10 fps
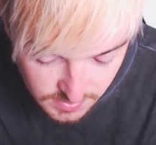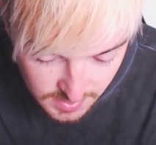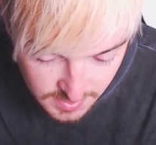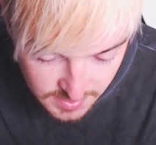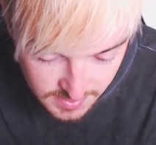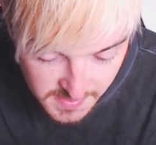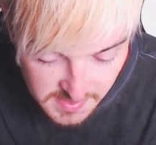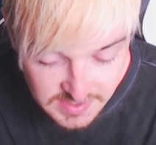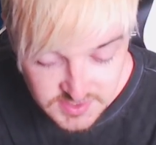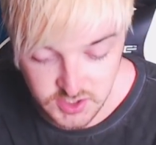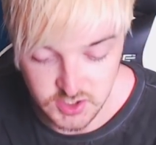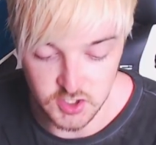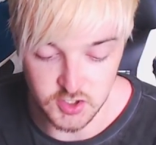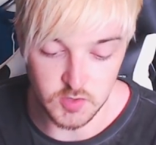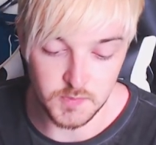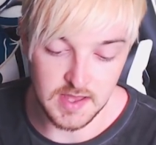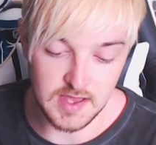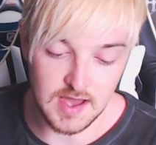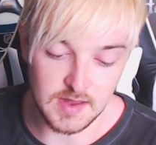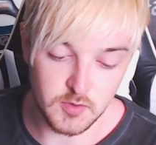then Lanza turned up
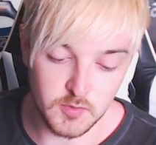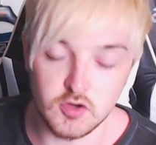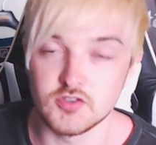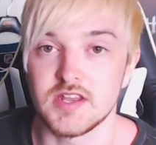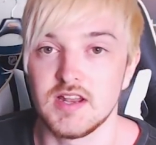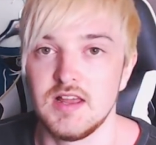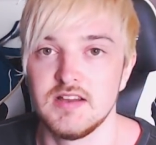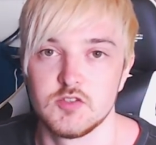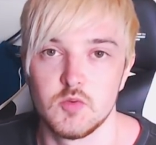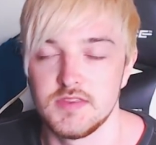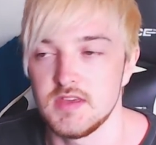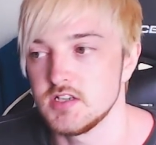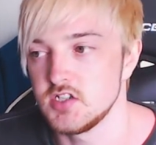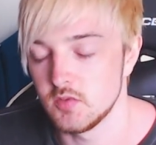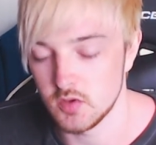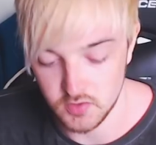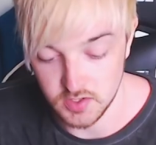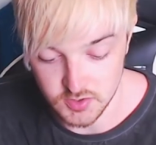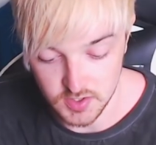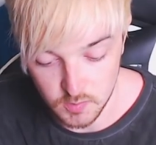and proposed an alliance with Shiro and Rin.
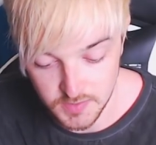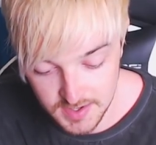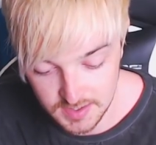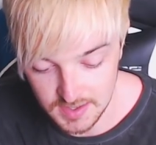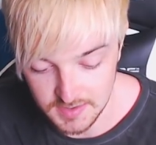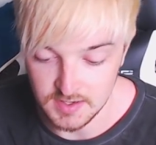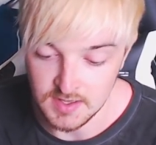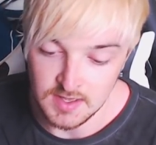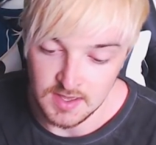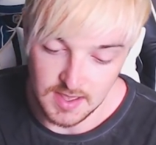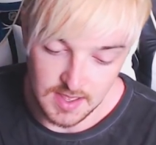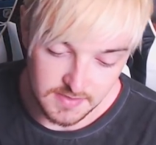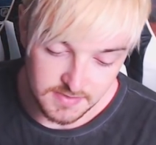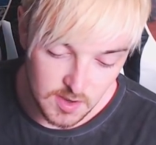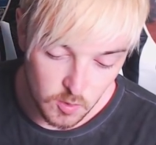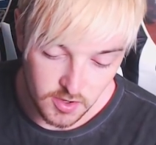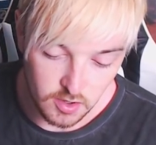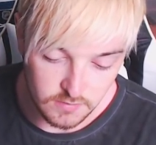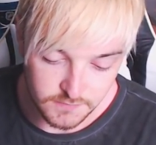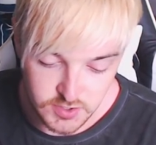So now they're together. They went
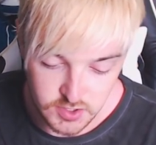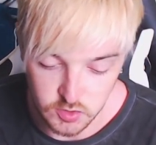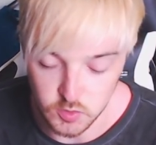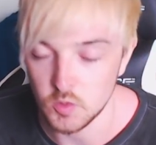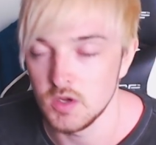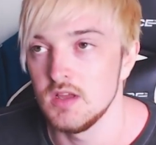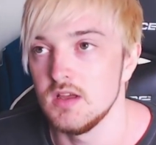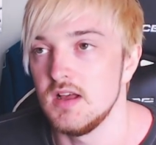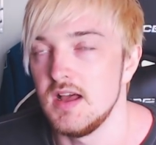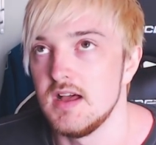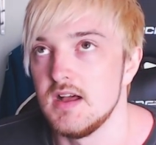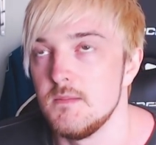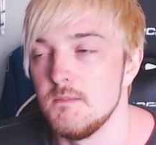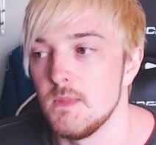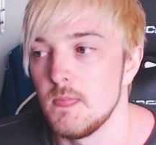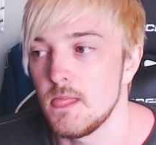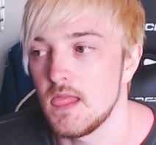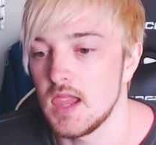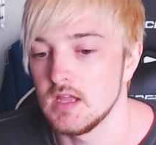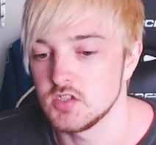off to
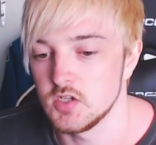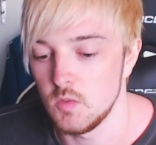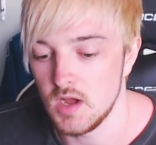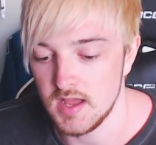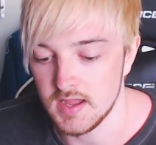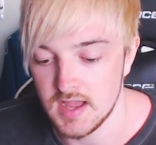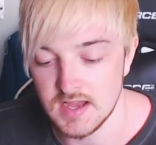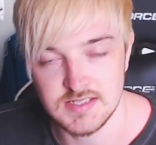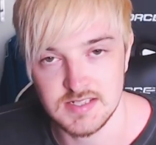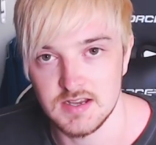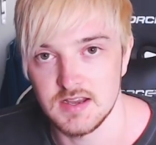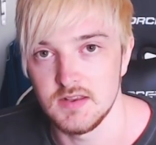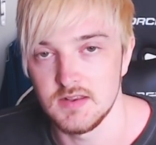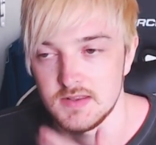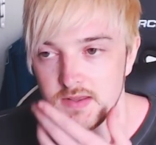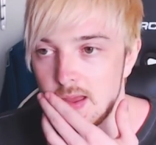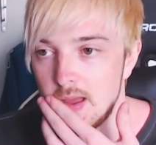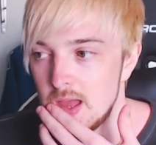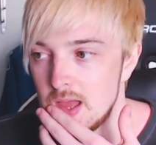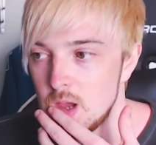where Casta and
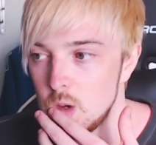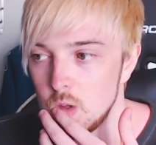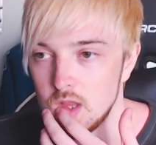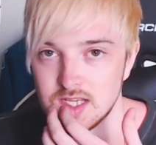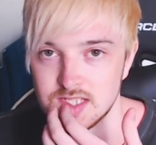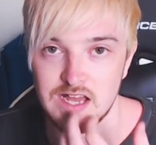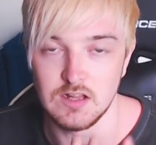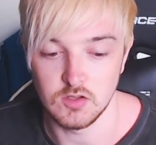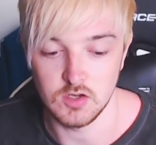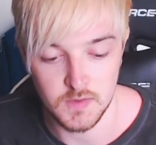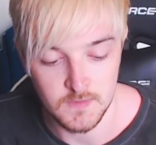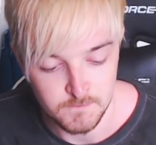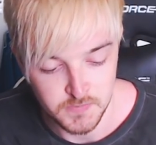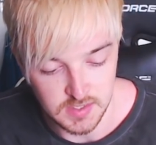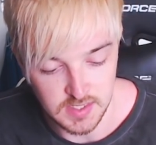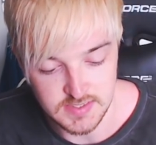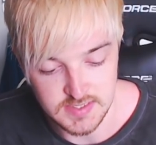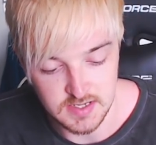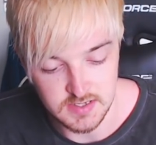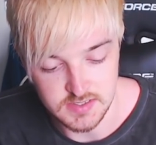all that is held up.
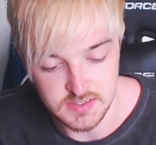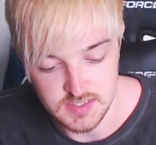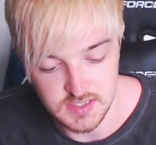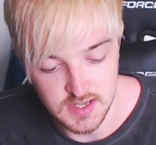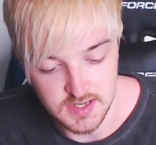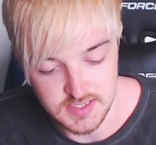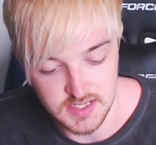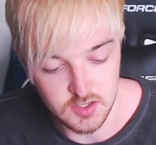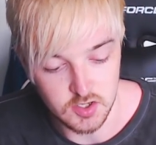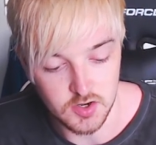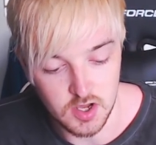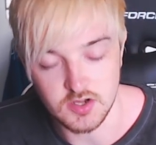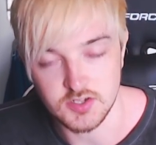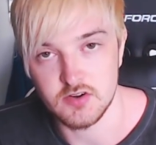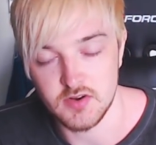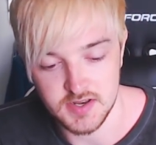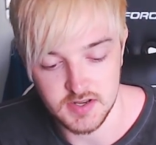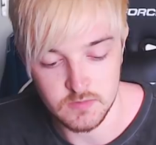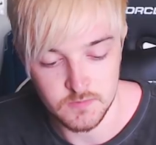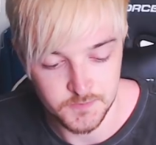Lanza is taking on Archer right now.